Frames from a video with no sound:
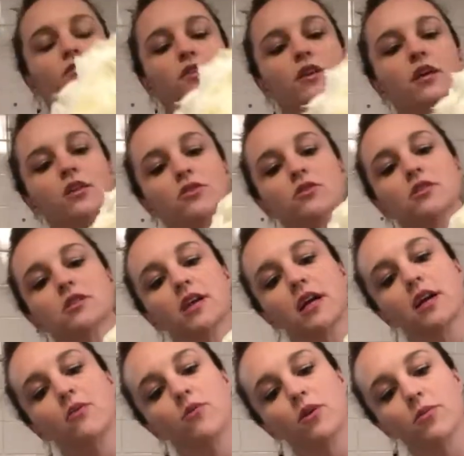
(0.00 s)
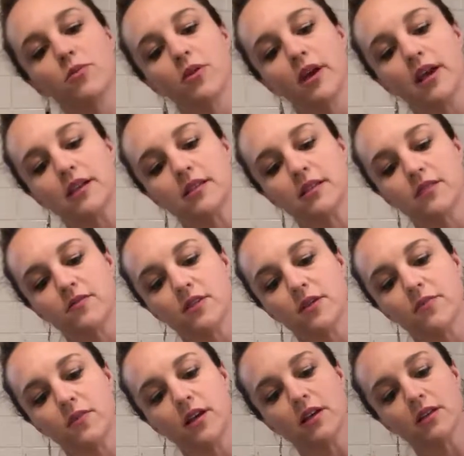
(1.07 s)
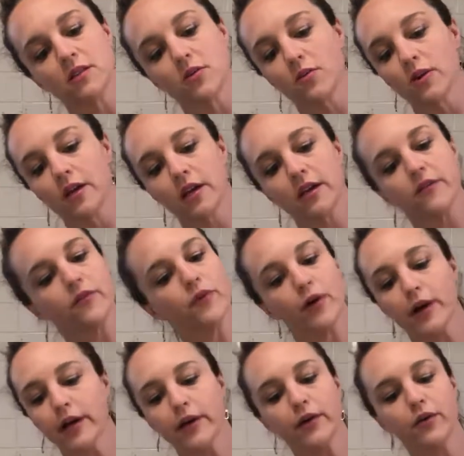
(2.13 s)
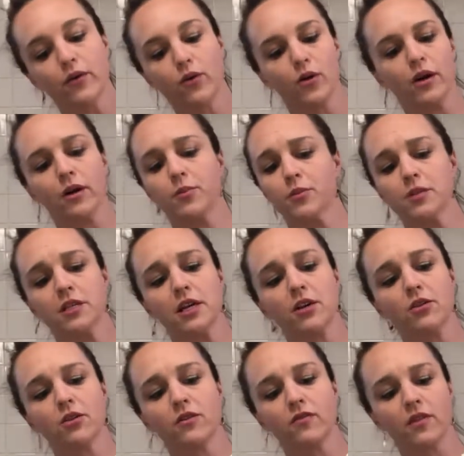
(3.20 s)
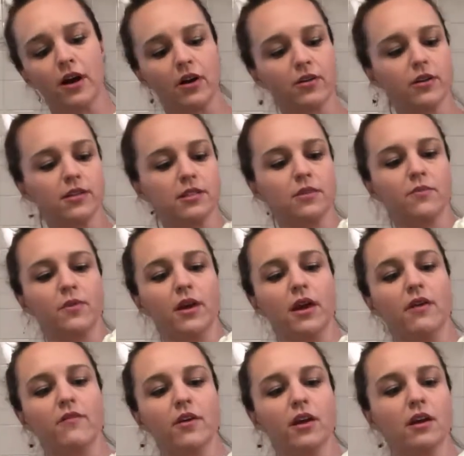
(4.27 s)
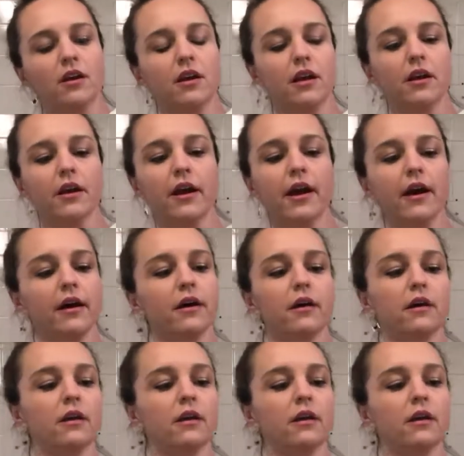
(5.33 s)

feel like they're stuck in one place. If something isn't working for you or a particular flower isn't behaving in an area,